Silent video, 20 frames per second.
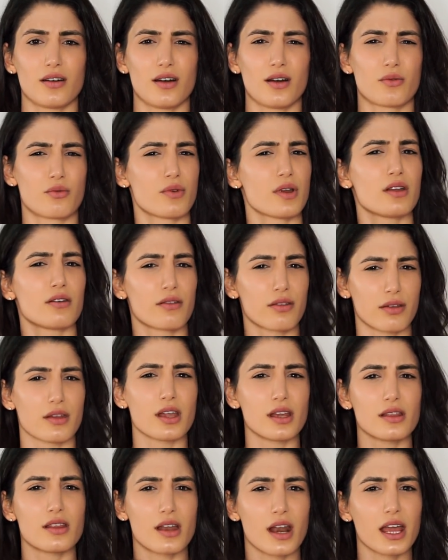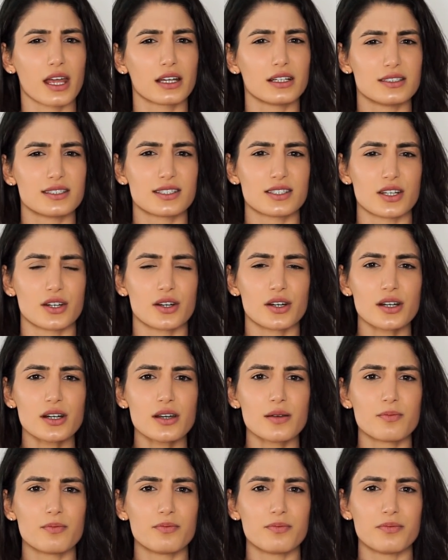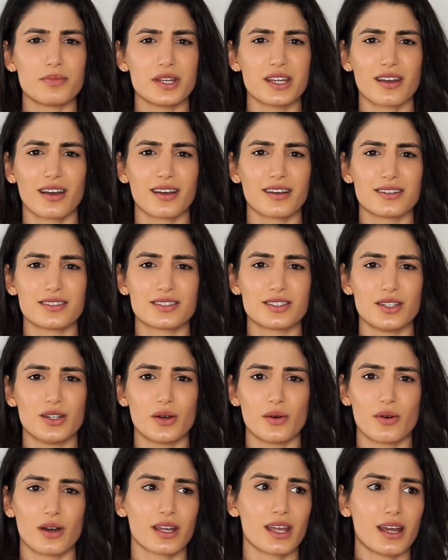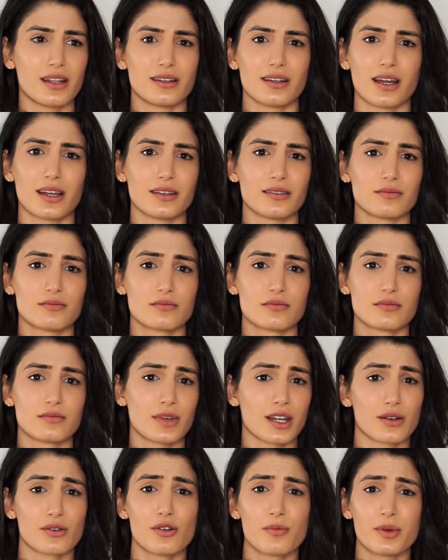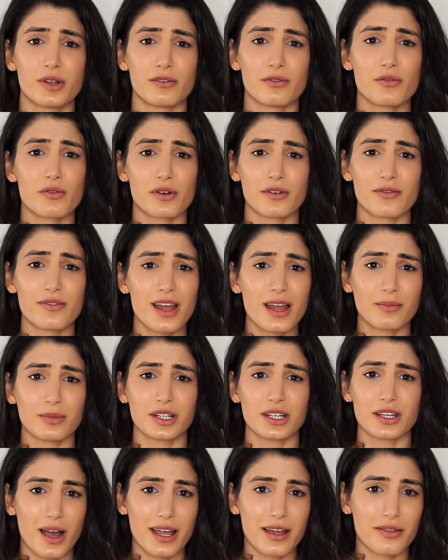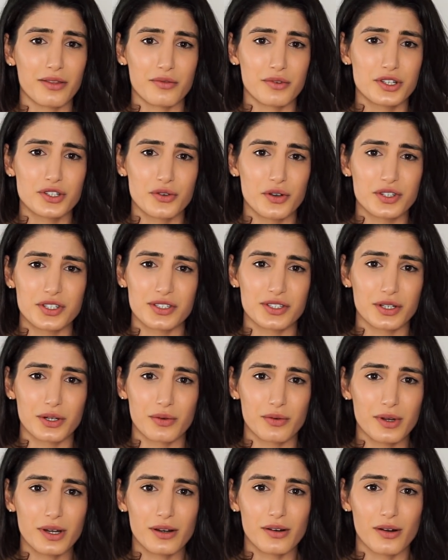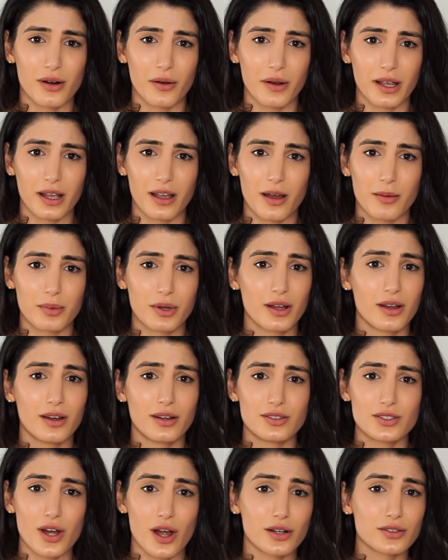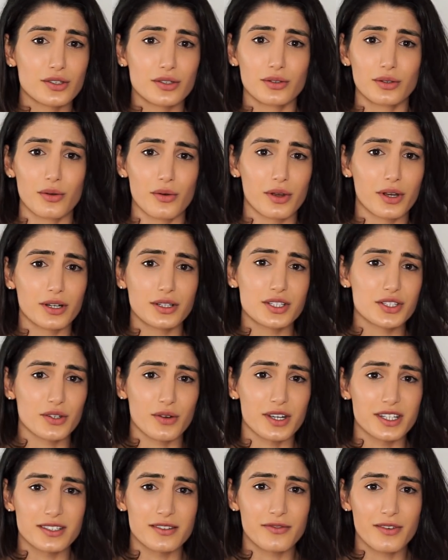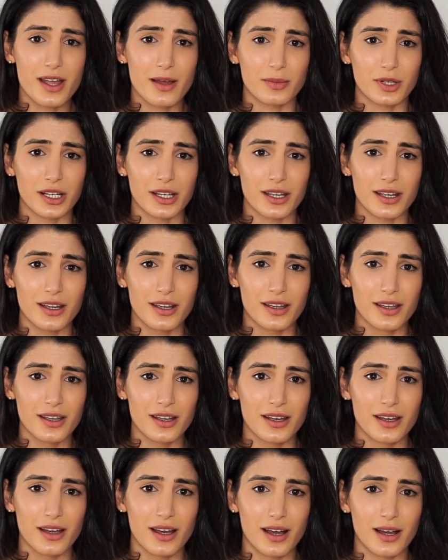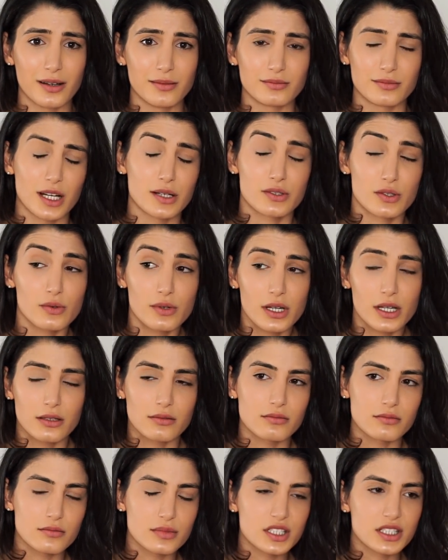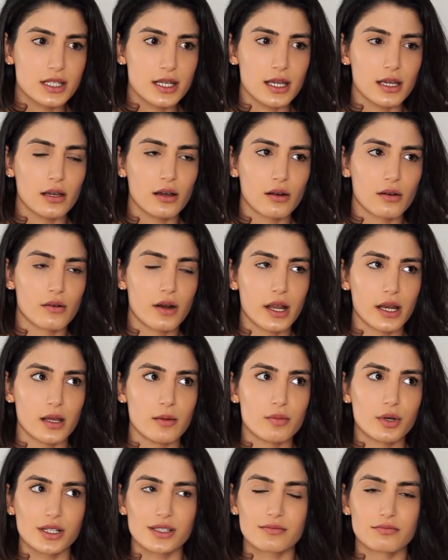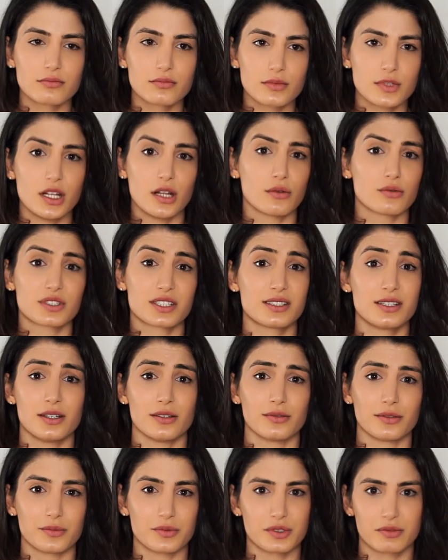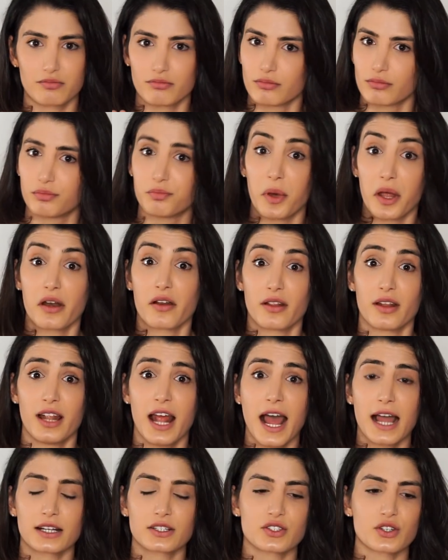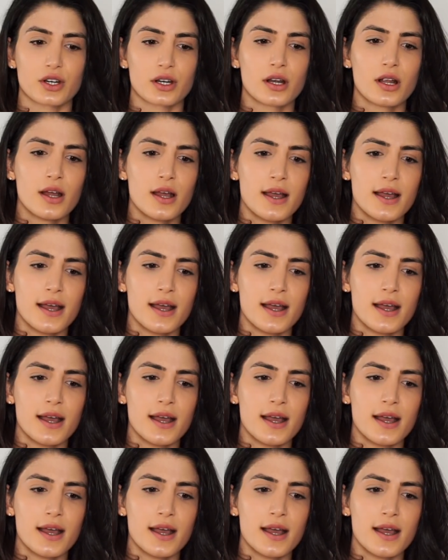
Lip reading: a real thing that I considered because, you know, again, I grew up in a foreign family. I had 3 choices of career growing up: doctor, lawyer, disgrace to family. I was already in C already, but, you know, still it was better than an actor.